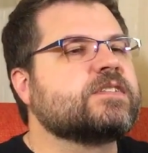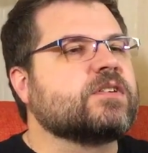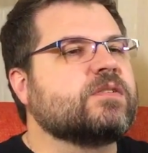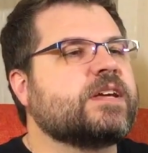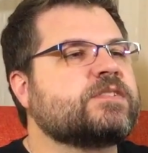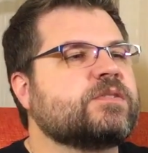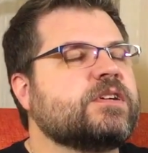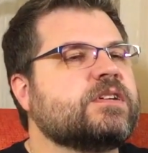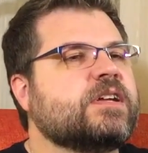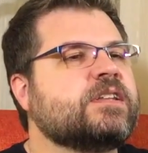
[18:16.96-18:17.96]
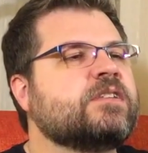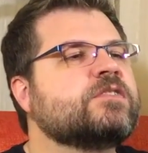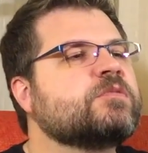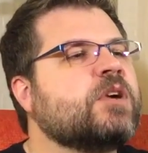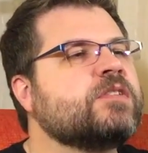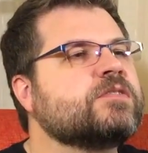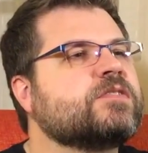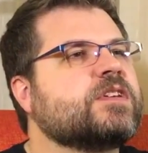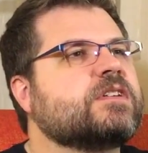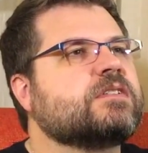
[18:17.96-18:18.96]
So that's great. And then there's some
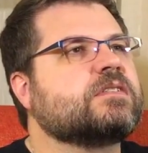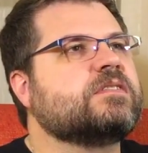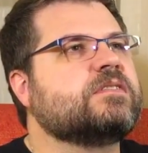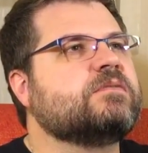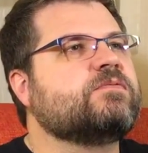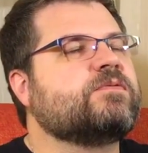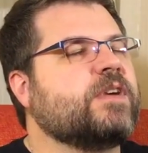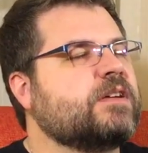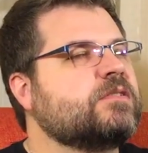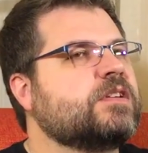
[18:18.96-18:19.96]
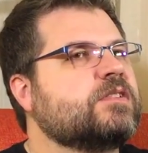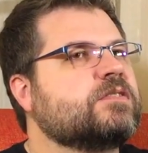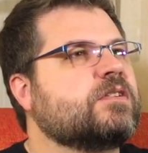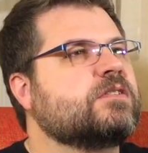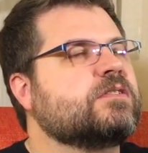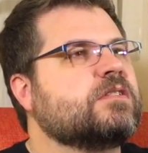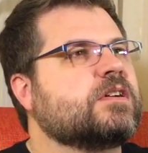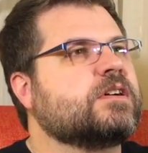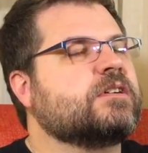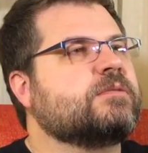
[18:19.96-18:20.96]
others that failed
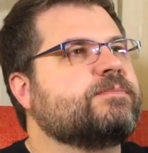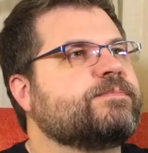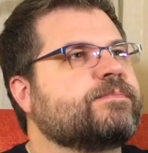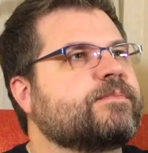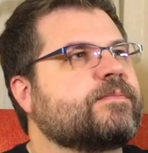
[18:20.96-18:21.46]
Kickstarter.